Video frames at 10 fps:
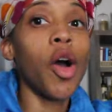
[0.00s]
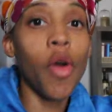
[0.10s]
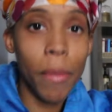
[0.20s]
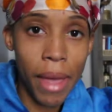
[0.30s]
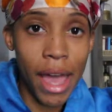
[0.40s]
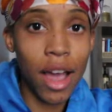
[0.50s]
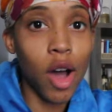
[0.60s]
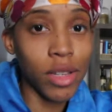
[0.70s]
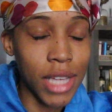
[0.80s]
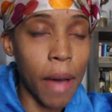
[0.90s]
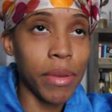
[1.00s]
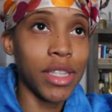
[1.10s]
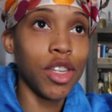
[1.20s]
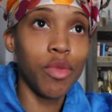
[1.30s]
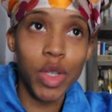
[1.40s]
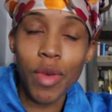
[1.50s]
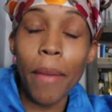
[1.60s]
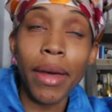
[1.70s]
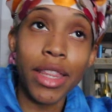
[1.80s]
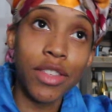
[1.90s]
going back on topic to the reason why
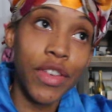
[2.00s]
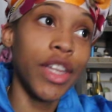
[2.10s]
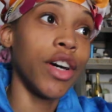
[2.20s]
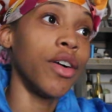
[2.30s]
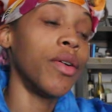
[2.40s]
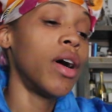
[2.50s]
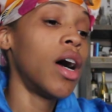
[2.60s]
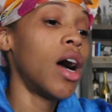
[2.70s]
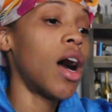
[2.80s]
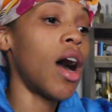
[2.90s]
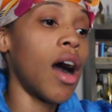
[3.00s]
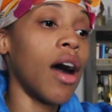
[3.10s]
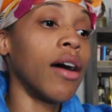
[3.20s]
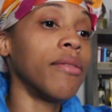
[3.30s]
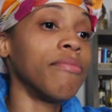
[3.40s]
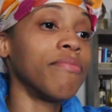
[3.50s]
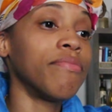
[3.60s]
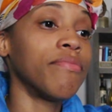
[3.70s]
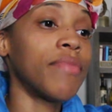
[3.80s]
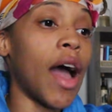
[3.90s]
I made this video, um,
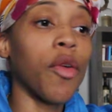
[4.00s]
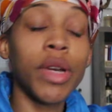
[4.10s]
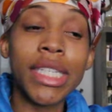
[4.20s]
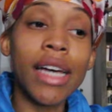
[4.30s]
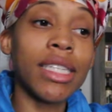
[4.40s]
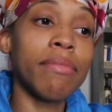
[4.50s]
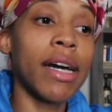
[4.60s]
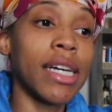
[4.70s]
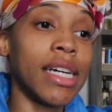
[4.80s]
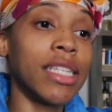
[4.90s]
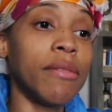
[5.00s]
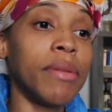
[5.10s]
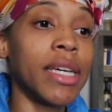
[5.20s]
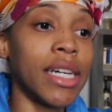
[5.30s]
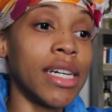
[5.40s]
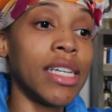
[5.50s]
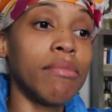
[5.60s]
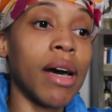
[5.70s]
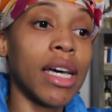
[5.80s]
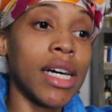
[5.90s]
I reached out to my cousin
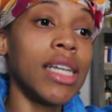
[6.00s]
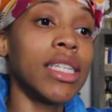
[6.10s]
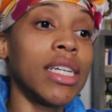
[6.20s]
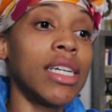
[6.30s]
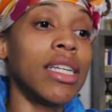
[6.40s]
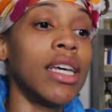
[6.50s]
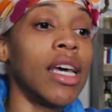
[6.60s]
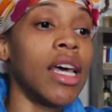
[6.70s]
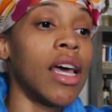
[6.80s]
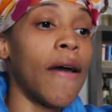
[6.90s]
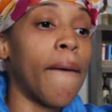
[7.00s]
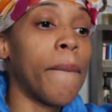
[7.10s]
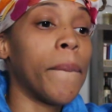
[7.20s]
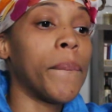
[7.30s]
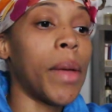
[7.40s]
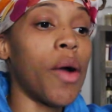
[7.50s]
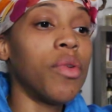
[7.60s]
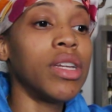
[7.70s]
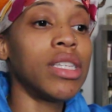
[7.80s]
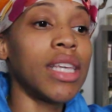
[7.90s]
because my cousin, I
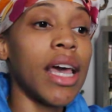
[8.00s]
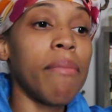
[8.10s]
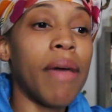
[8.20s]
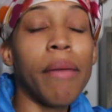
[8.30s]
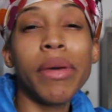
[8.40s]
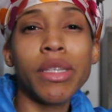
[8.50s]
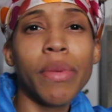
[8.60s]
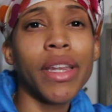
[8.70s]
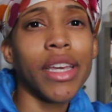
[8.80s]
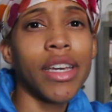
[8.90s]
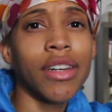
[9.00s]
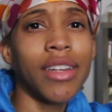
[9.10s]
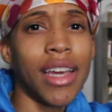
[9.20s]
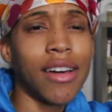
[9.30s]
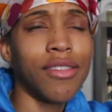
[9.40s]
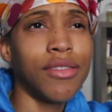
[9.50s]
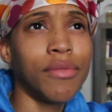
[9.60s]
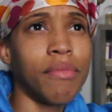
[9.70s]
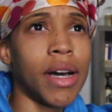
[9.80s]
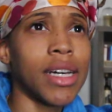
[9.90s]
want to say maybe it's been a year now.
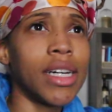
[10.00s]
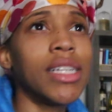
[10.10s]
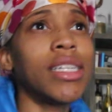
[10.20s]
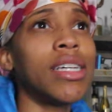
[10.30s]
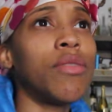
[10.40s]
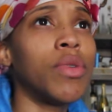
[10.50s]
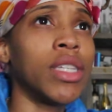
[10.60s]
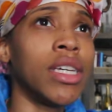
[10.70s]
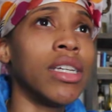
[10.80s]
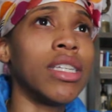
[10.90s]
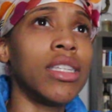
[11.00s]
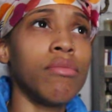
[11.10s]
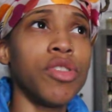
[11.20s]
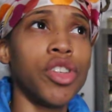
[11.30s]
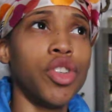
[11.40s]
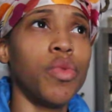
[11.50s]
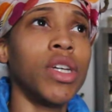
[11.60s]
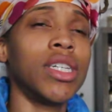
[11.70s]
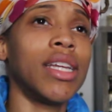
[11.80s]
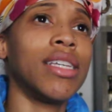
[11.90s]
My cousin was in a similar
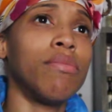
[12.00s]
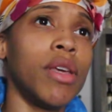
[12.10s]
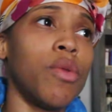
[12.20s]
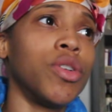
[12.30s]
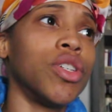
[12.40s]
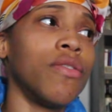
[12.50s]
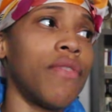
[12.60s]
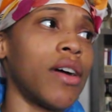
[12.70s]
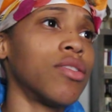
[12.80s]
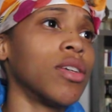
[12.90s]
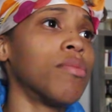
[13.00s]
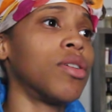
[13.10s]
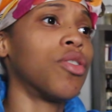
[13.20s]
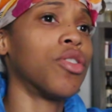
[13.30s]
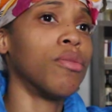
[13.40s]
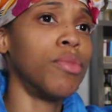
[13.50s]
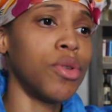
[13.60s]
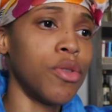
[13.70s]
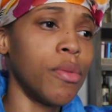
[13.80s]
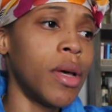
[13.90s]
situation as me where she found something on her
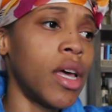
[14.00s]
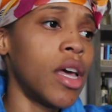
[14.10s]
boob.